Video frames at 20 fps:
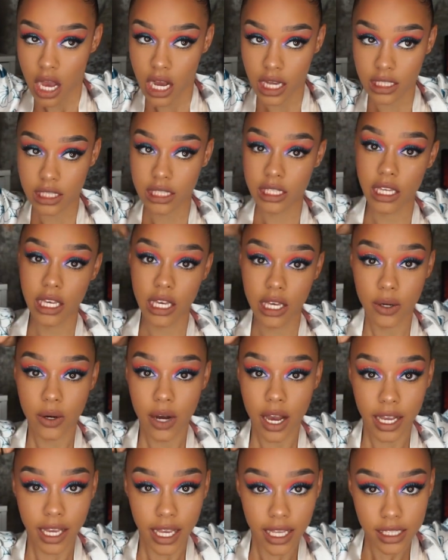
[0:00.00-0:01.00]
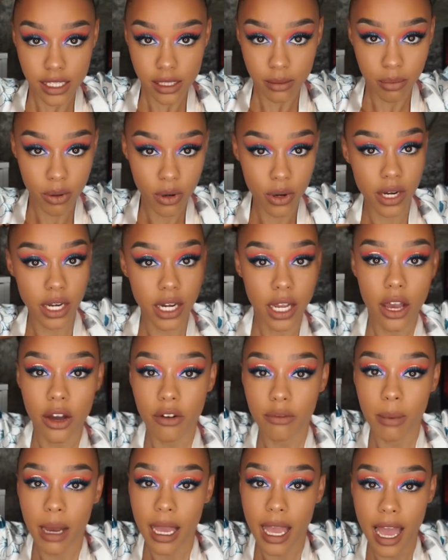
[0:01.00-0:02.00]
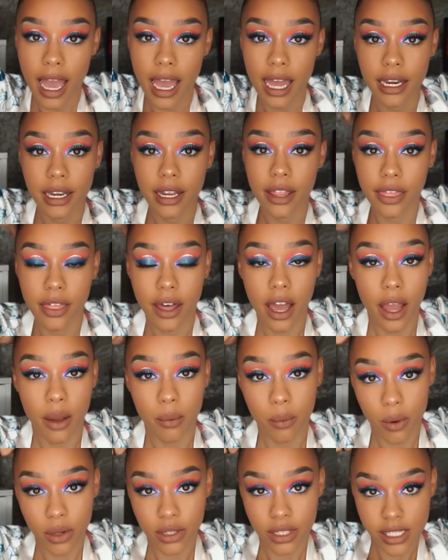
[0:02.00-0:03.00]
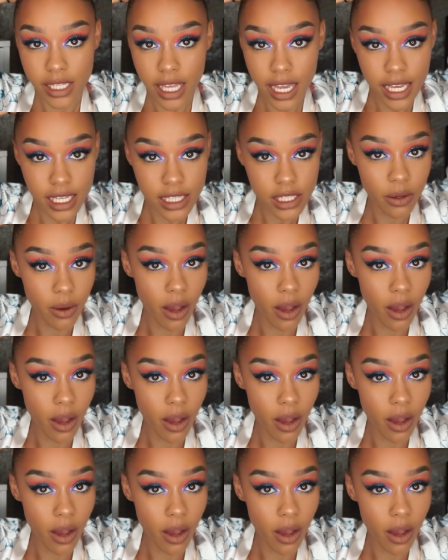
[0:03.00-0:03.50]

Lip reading: until I get to the point of my head that I want it.